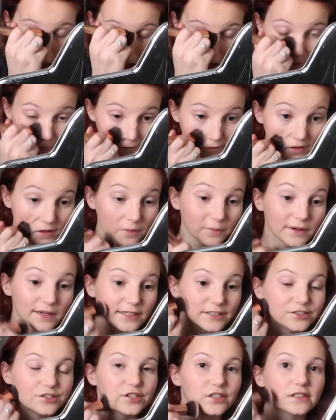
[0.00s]
I feel like when
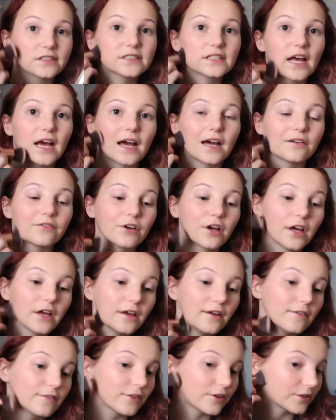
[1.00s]
I just have
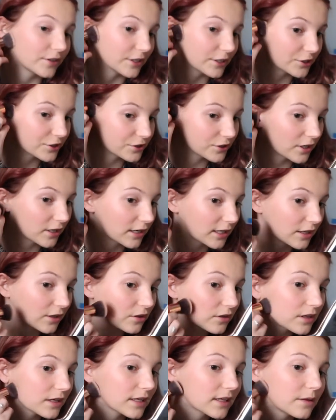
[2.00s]
foundation on I
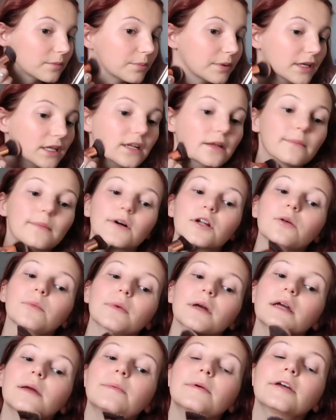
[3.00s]
look like the peanut butter
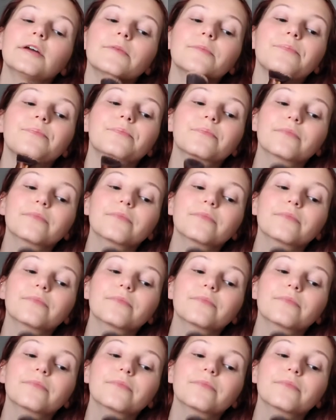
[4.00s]
baby